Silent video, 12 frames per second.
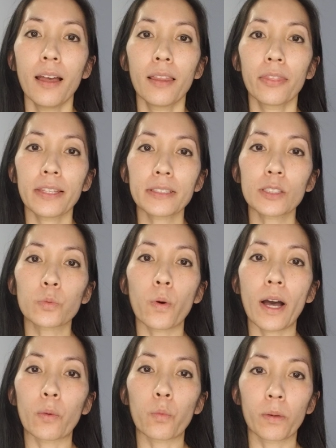This is
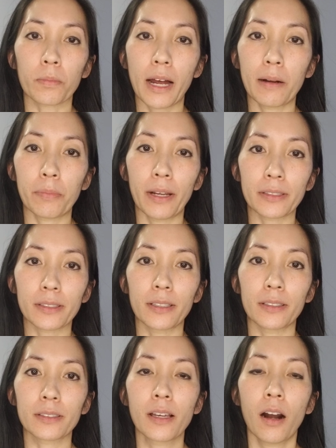why warm
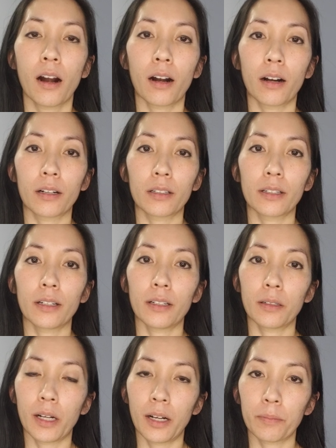compresses are
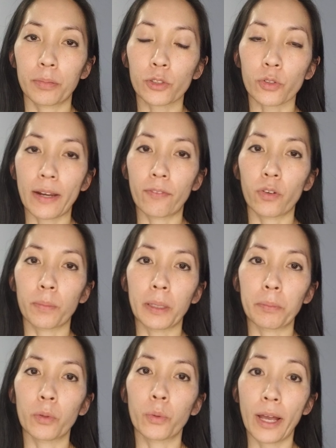prescribed for
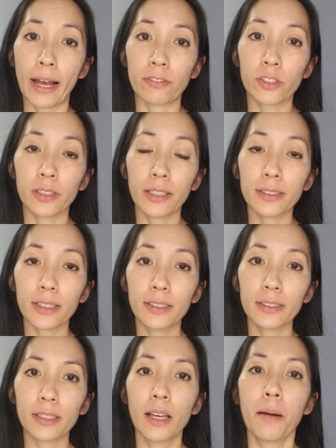people who have chalazions,